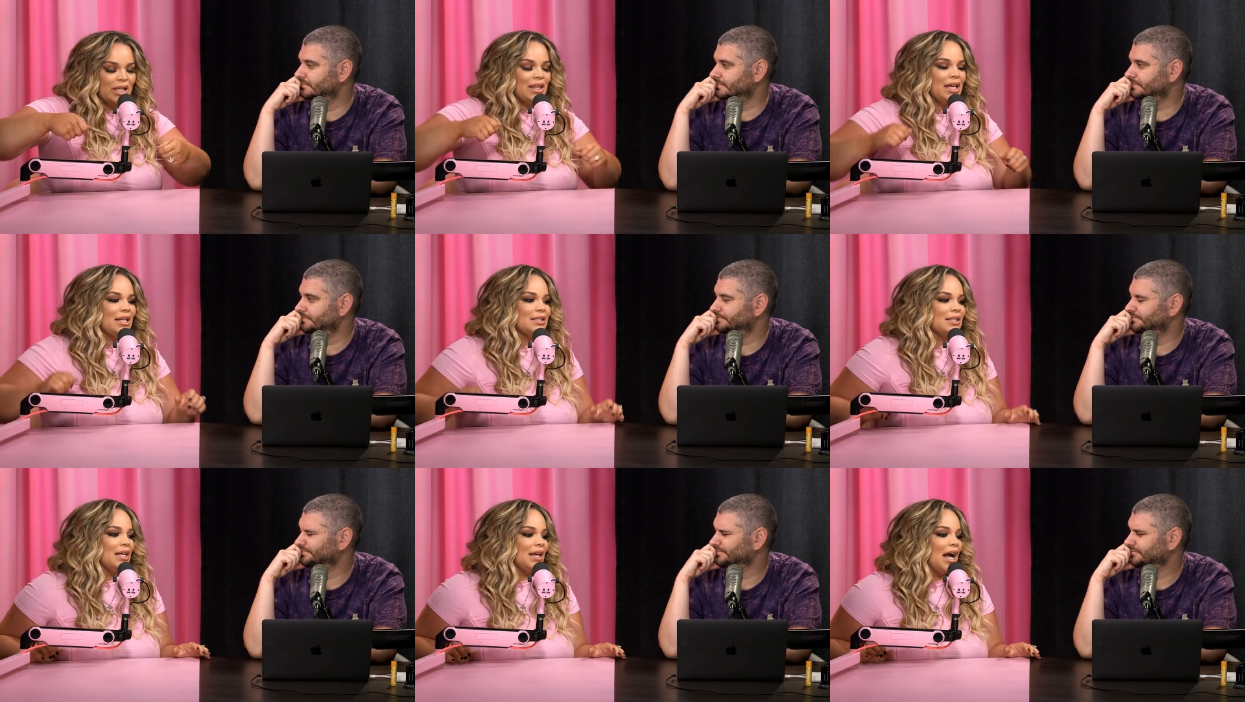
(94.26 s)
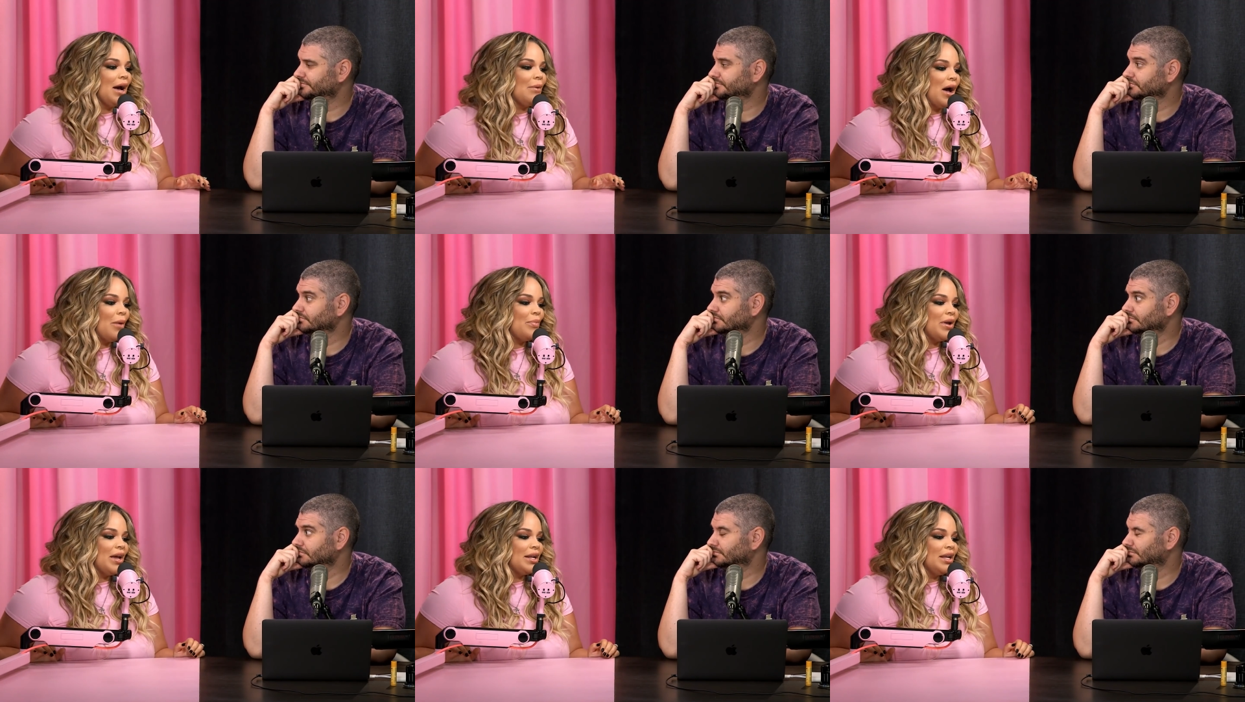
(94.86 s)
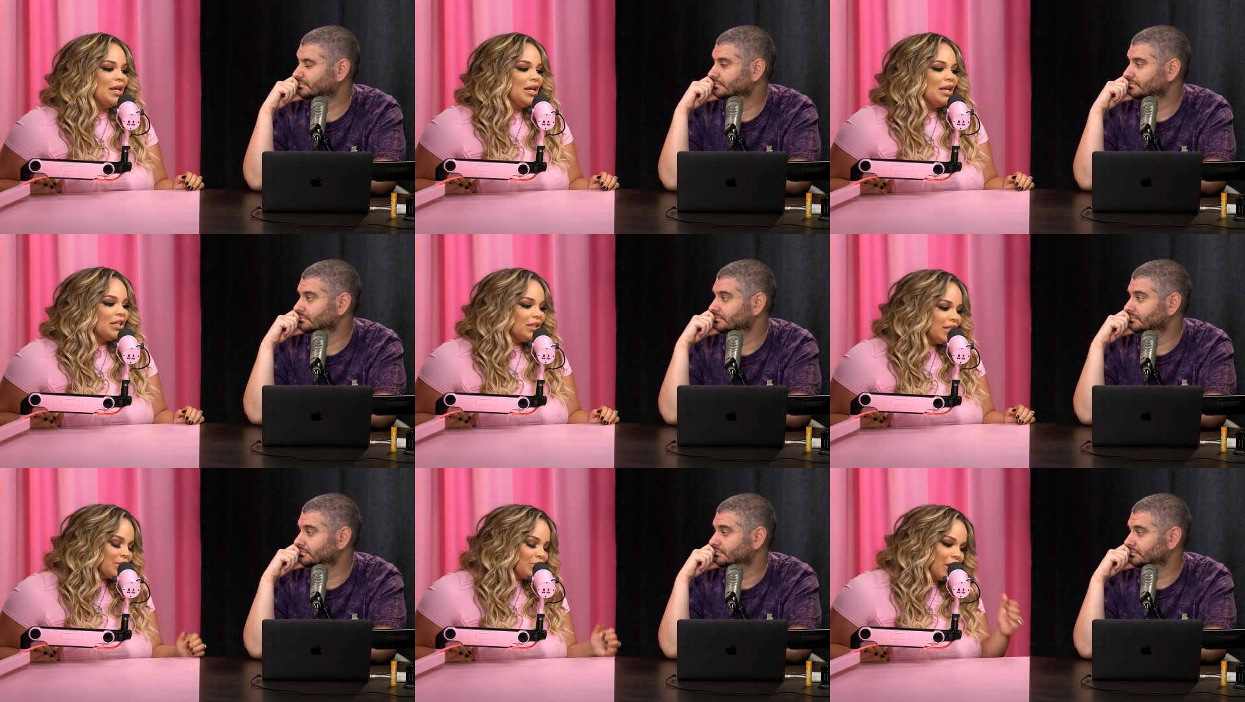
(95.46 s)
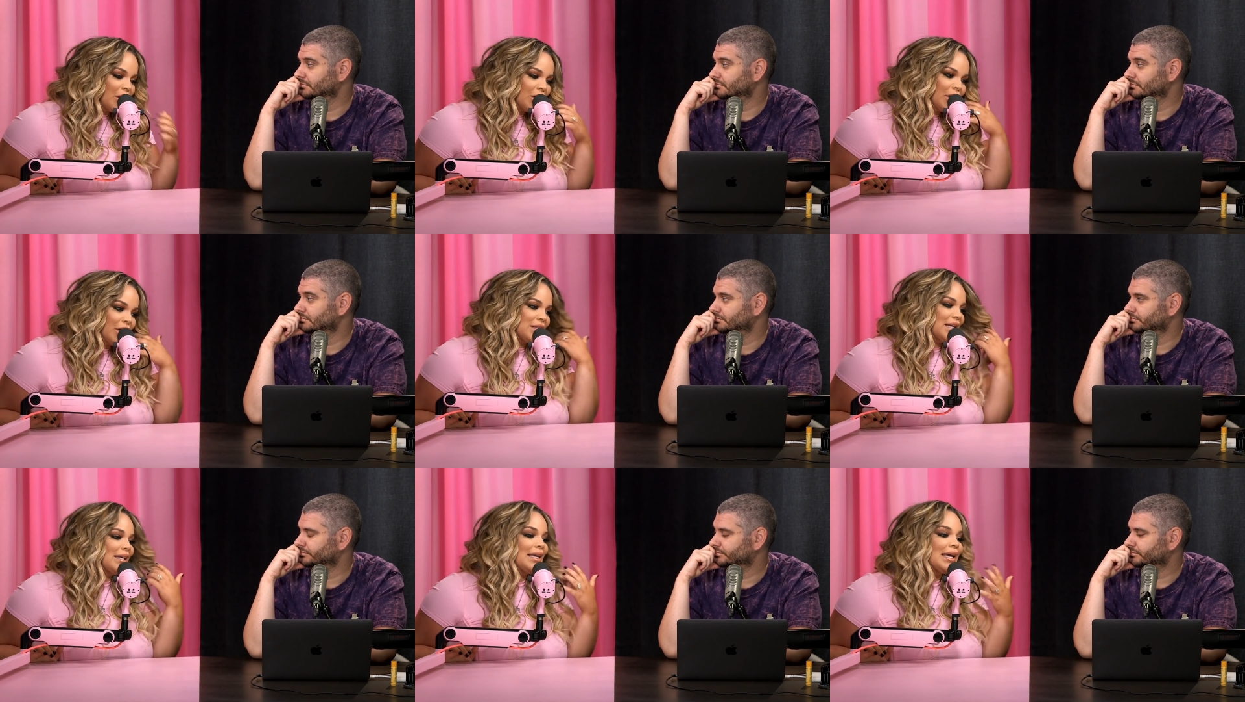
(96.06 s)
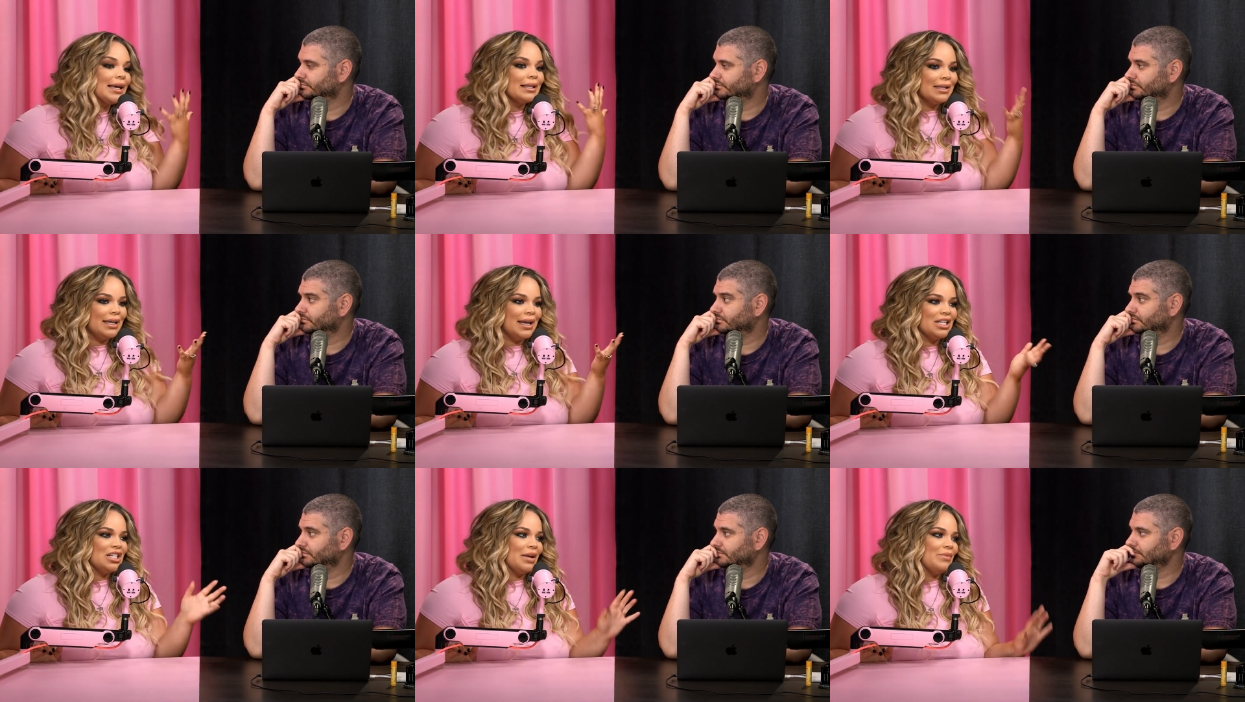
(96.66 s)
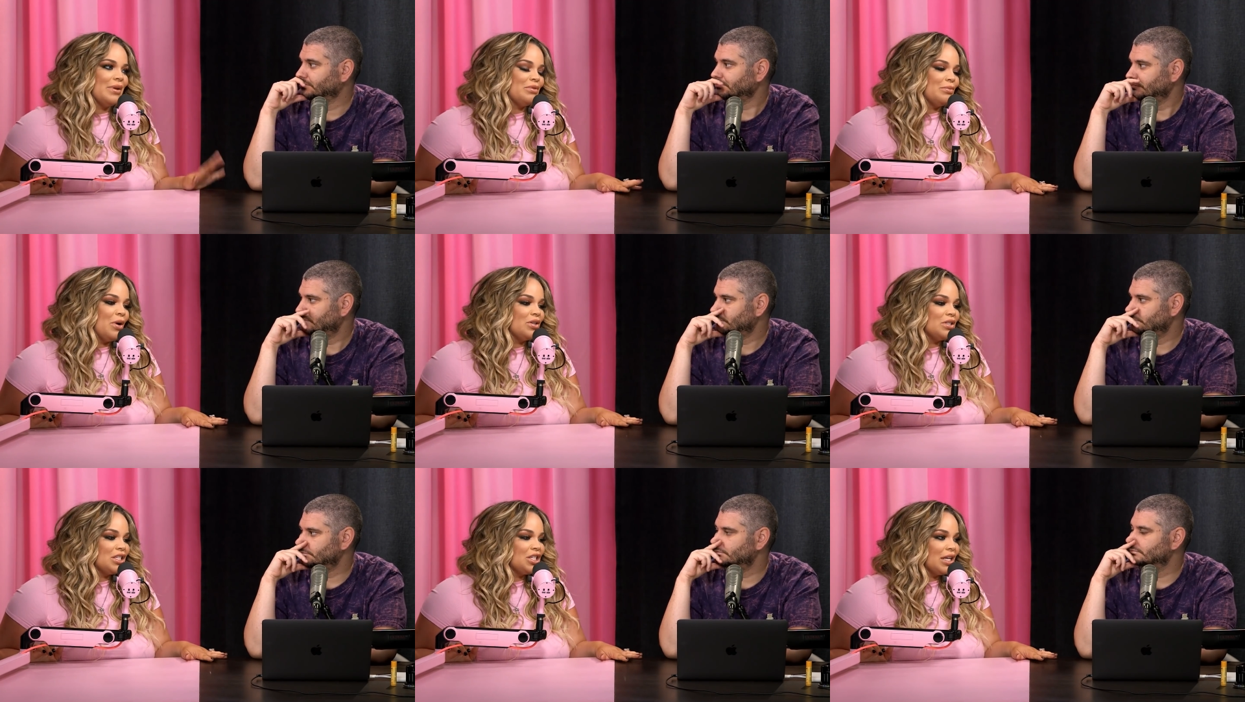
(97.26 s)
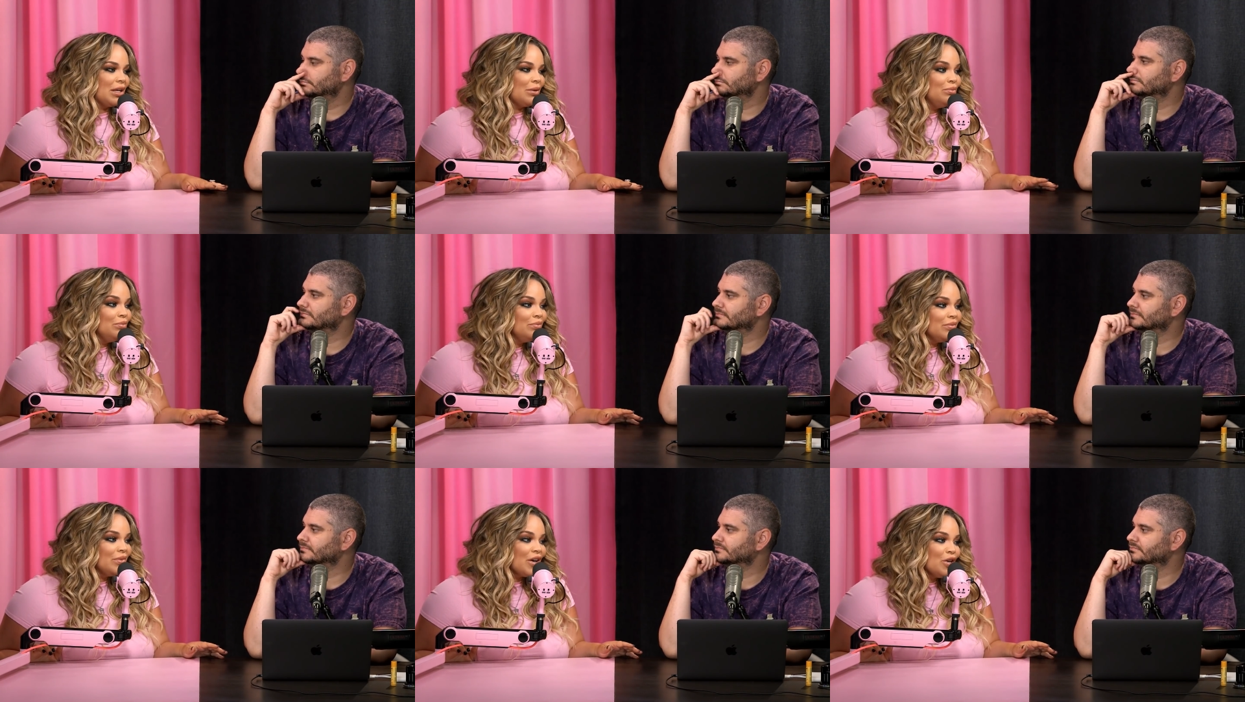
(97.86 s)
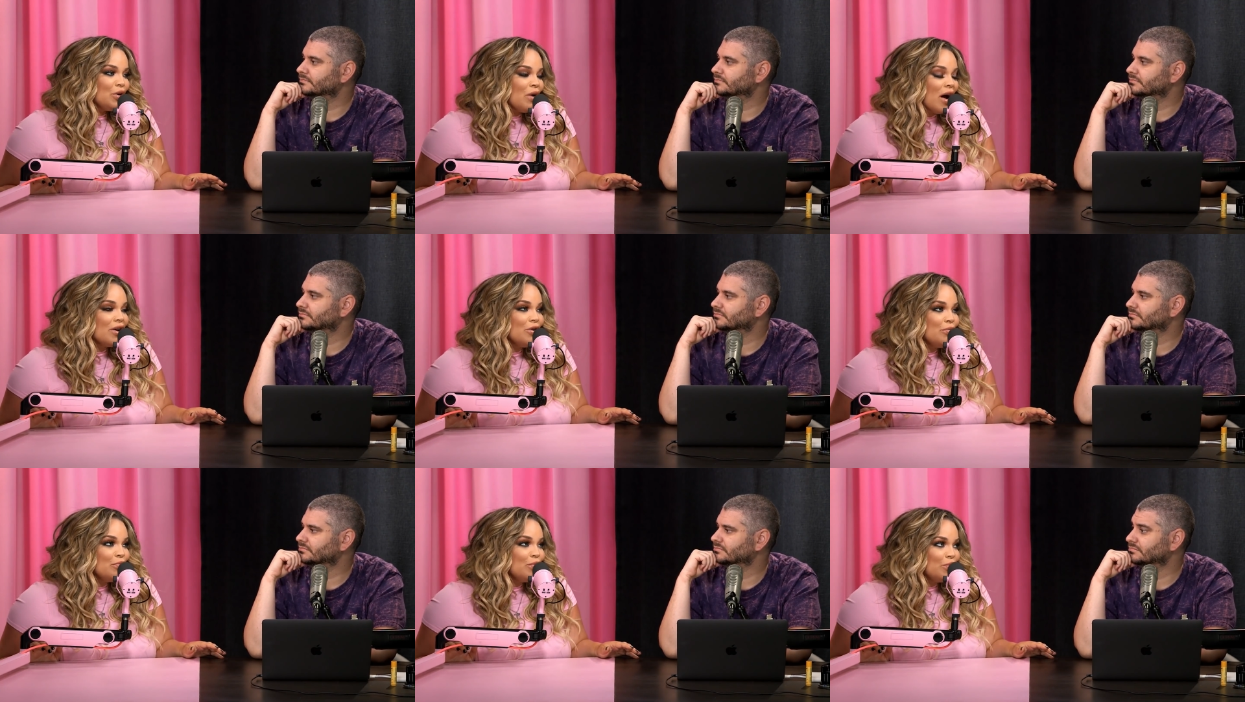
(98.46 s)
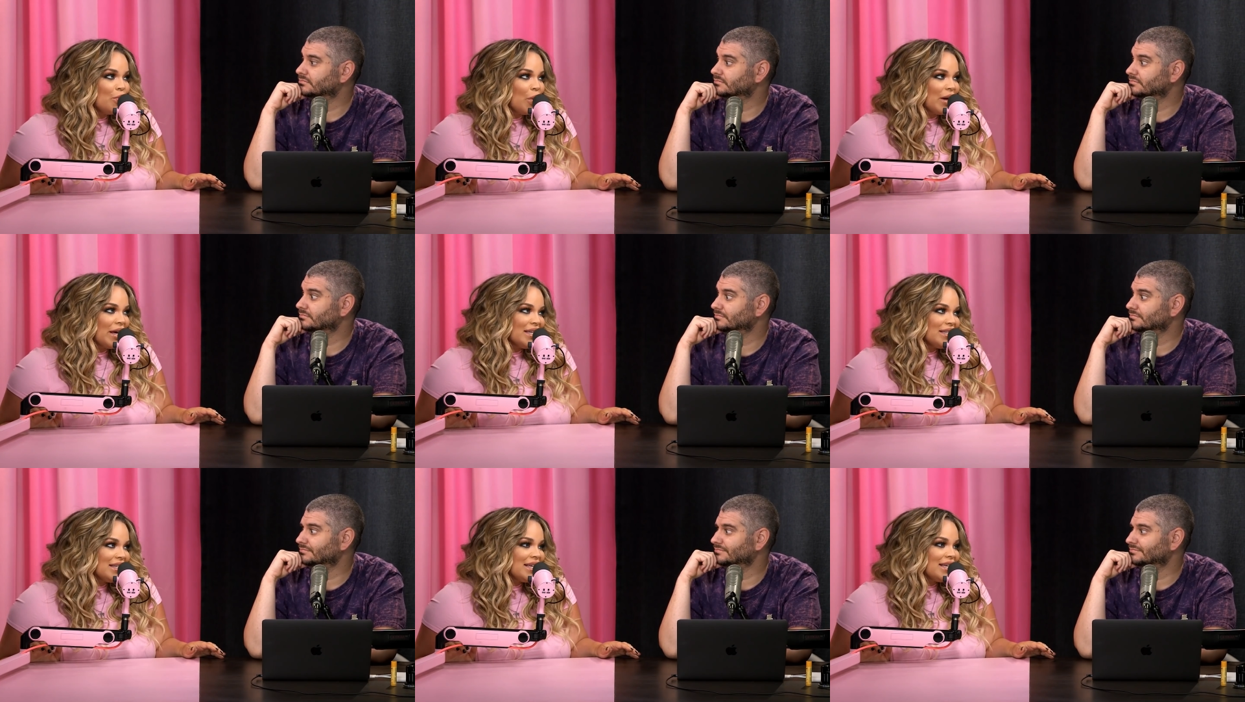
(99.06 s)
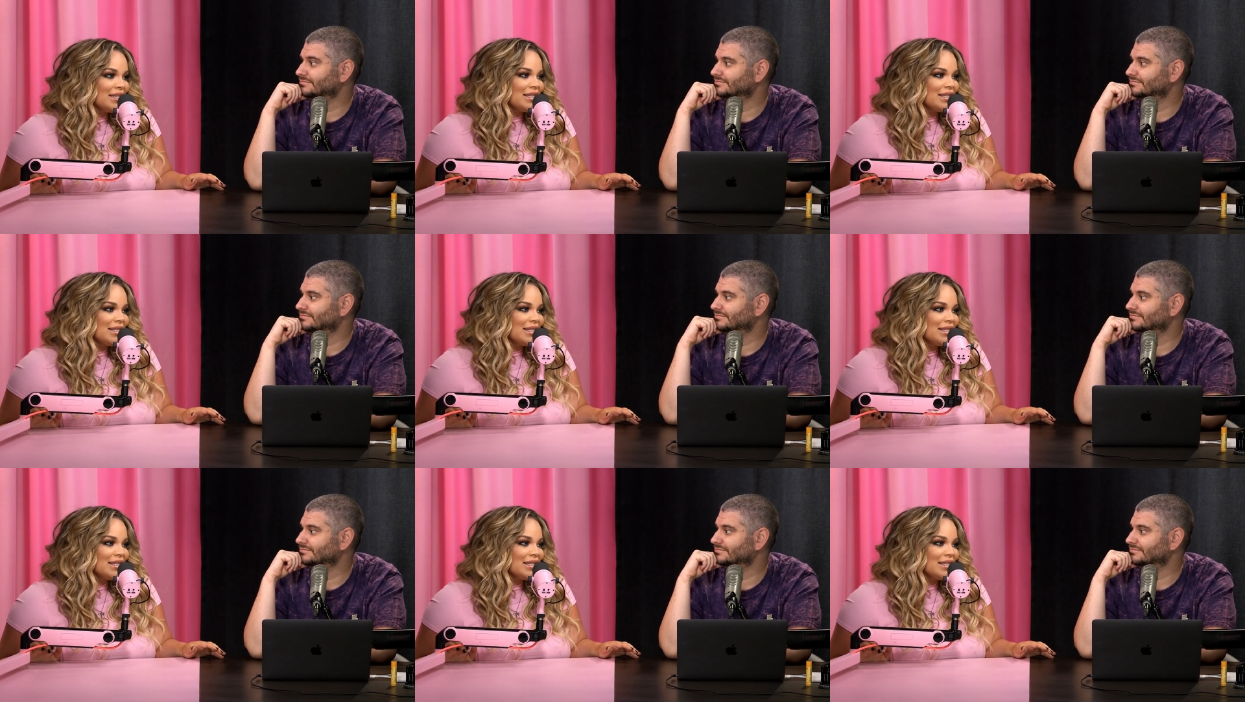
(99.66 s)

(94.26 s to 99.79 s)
Speaker 1: the things, and they come up, and this one girl's like giggling as she coming up to Moses. She's like, "Are you are you Moises?"